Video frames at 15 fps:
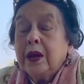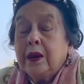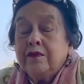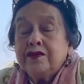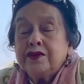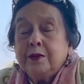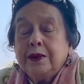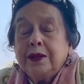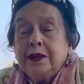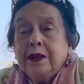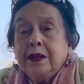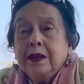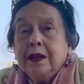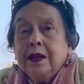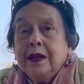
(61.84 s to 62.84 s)
comfortable,
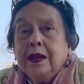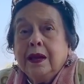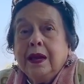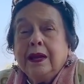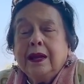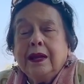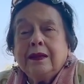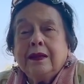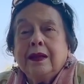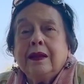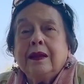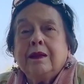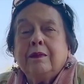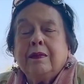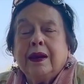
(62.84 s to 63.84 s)
and I
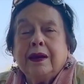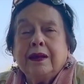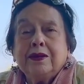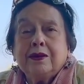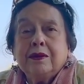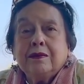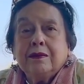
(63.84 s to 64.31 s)
think my